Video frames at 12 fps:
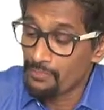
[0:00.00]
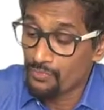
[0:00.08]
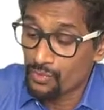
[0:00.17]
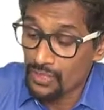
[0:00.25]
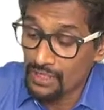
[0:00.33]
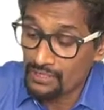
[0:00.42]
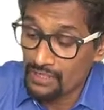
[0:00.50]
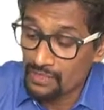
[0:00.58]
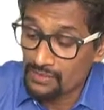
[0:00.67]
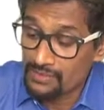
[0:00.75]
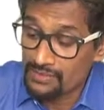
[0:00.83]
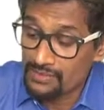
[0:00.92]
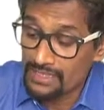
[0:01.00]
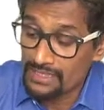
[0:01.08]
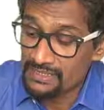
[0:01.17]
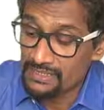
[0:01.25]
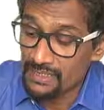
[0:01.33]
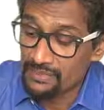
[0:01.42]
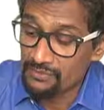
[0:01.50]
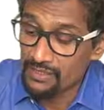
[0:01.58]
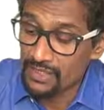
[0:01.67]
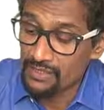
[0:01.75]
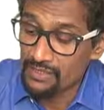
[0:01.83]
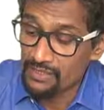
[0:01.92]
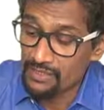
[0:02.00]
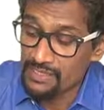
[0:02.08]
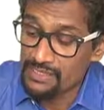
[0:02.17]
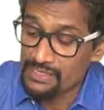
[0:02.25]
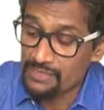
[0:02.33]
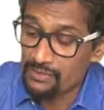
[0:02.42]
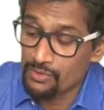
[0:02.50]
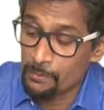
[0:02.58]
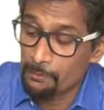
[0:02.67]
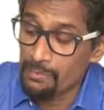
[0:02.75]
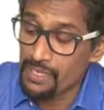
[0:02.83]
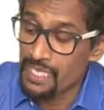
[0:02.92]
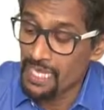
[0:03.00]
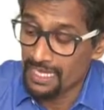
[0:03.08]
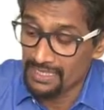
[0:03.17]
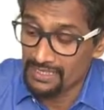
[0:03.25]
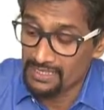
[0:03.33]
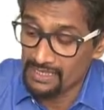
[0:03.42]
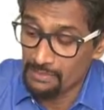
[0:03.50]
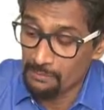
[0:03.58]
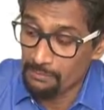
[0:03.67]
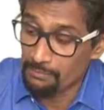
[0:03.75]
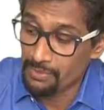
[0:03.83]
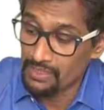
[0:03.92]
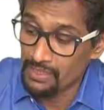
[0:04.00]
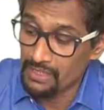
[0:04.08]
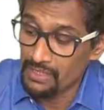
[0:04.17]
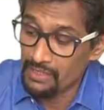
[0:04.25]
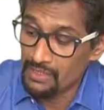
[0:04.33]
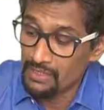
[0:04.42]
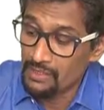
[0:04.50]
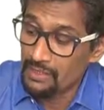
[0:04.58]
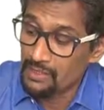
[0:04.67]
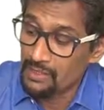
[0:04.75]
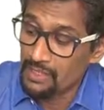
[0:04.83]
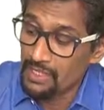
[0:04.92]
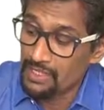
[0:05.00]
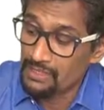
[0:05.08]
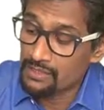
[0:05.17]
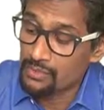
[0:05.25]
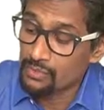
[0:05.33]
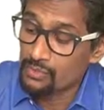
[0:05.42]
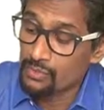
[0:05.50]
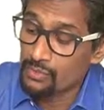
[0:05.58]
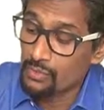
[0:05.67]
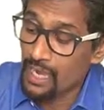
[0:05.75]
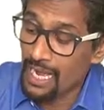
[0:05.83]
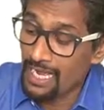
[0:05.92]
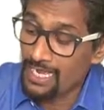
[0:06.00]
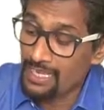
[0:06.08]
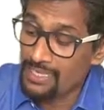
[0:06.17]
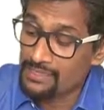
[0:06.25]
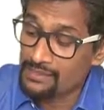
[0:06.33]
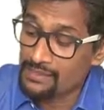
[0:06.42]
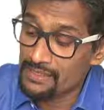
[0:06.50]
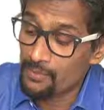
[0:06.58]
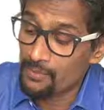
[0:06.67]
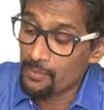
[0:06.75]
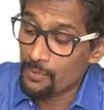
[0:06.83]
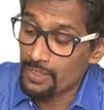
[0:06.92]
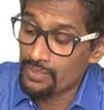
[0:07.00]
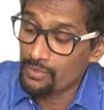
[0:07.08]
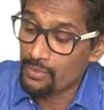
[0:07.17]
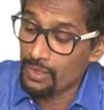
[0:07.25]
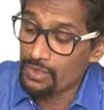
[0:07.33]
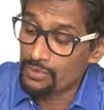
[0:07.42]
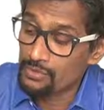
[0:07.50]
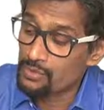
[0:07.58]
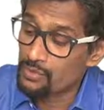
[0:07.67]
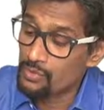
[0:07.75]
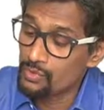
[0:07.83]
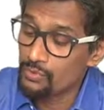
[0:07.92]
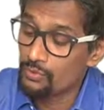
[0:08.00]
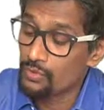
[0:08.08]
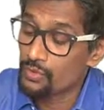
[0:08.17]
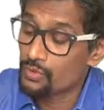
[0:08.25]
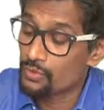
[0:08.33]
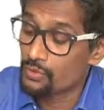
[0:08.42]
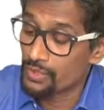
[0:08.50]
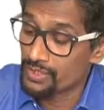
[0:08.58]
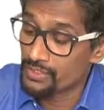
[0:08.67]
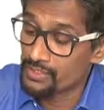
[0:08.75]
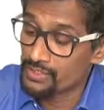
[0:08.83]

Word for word: three thousand six hundred is equal to P I T. P into I is zero point one two for two years